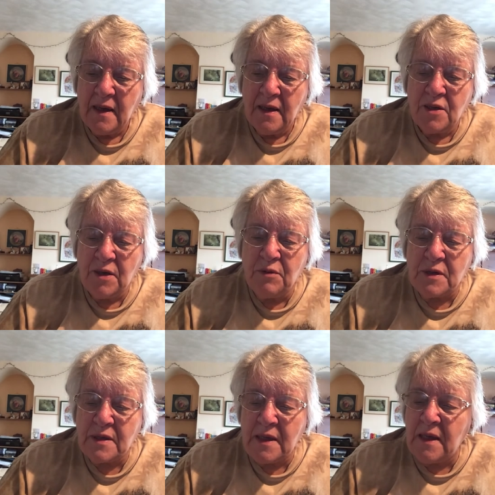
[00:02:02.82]
she
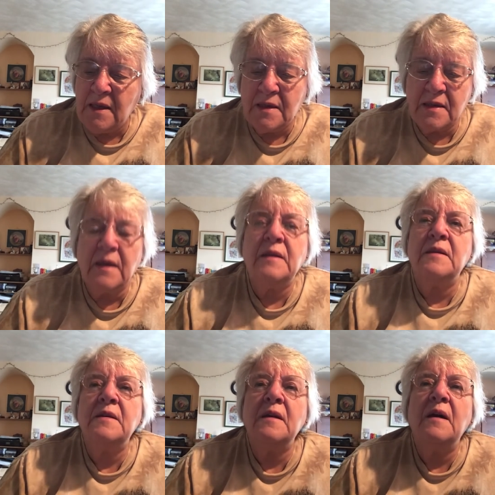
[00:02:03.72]
was teased
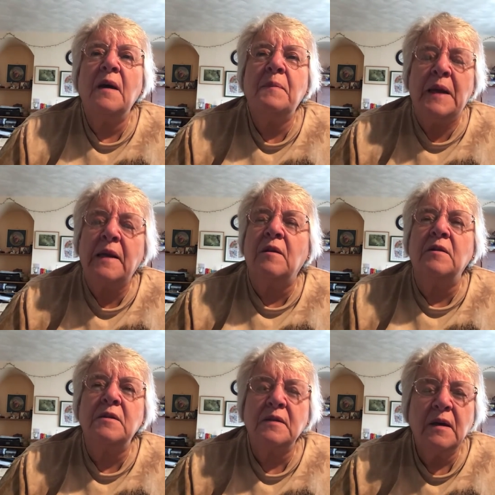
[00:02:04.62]
and
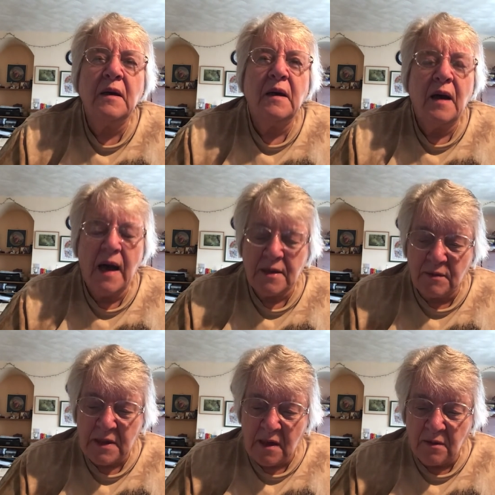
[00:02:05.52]
belittled as a
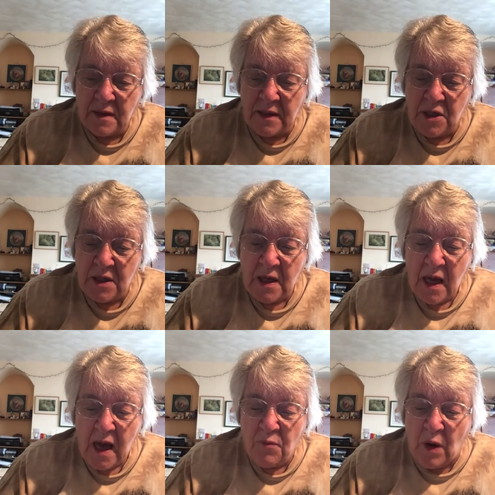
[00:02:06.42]
result. And she,
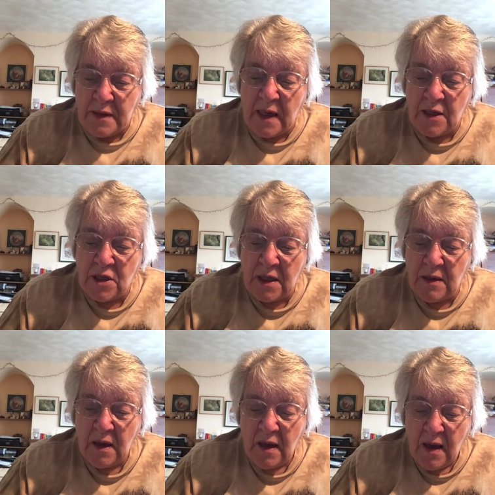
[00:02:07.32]
and one day
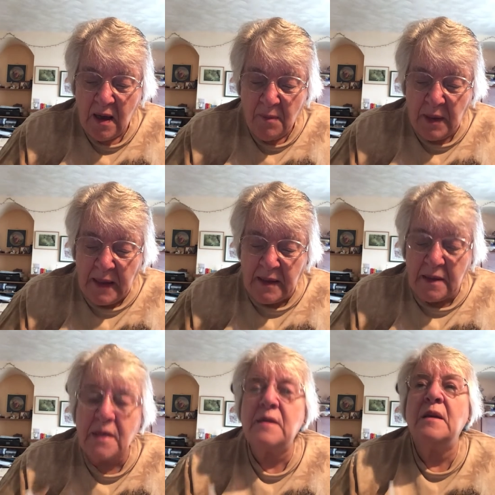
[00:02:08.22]
she
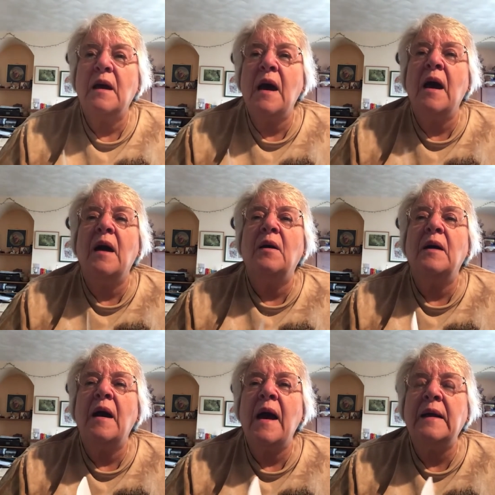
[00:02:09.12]
pleads, uh,
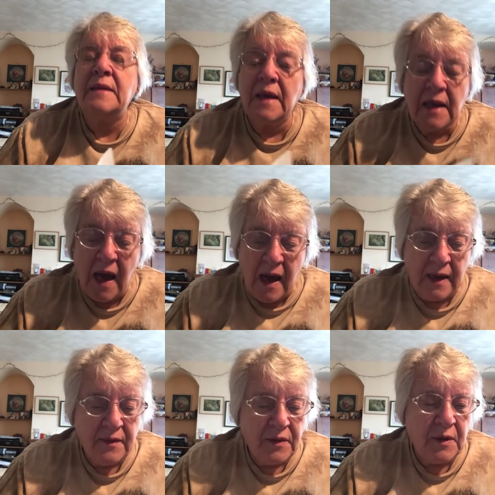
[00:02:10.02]
and Eli,
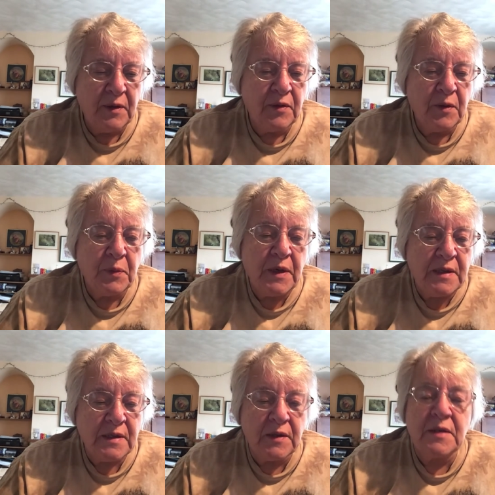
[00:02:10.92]
the the
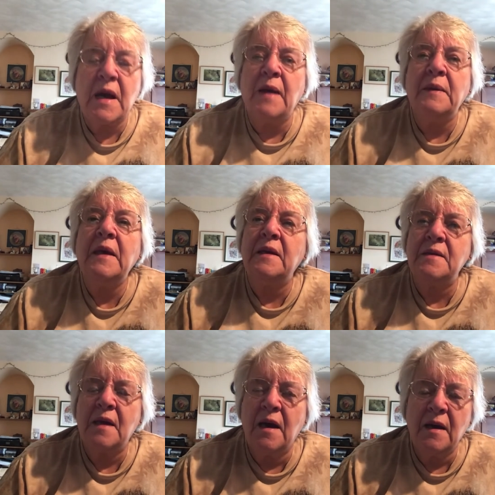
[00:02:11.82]
priest at the time,
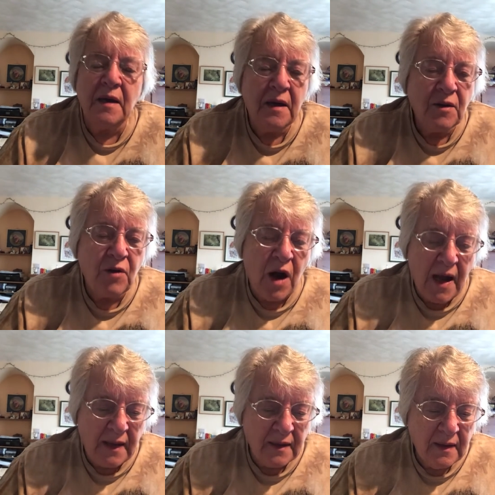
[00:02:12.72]
hears her
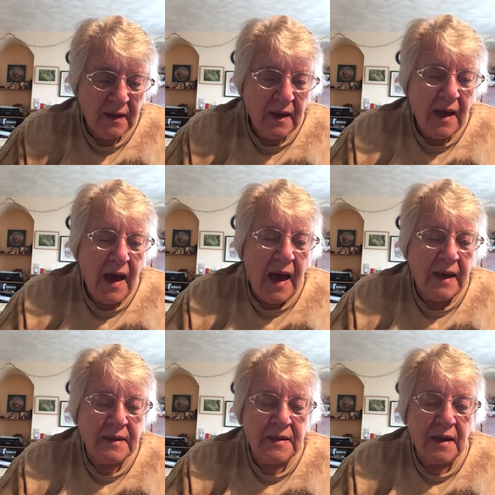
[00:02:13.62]
crying,
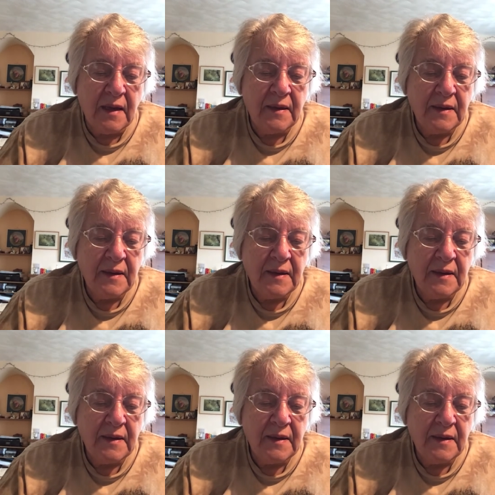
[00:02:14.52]
and uh,